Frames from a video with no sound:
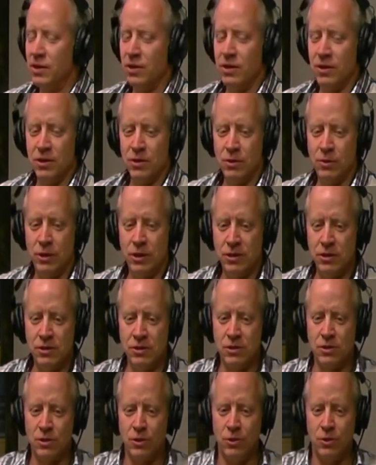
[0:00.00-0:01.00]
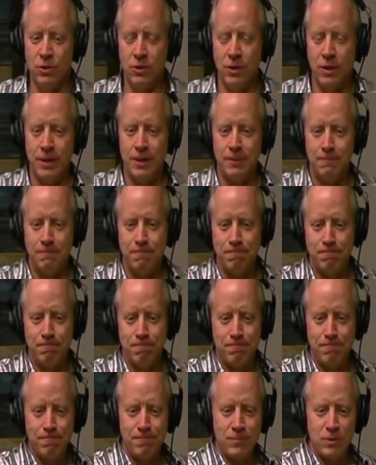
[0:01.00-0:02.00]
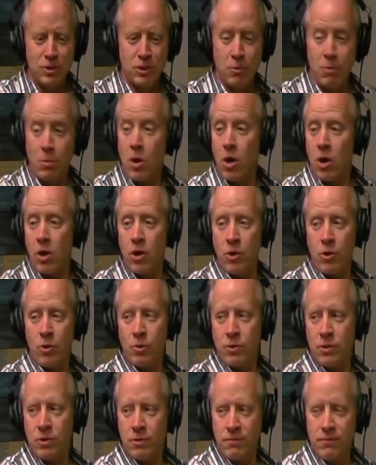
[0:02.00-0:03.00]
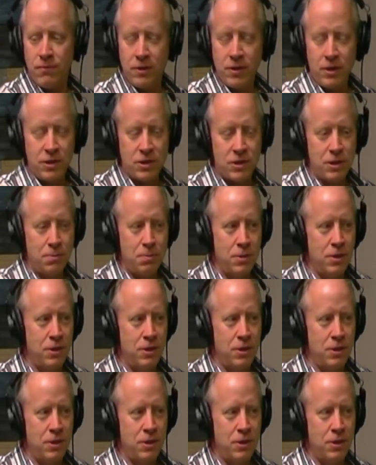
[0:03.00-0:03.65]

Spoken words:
Well, so tomorrow we'll finish up a little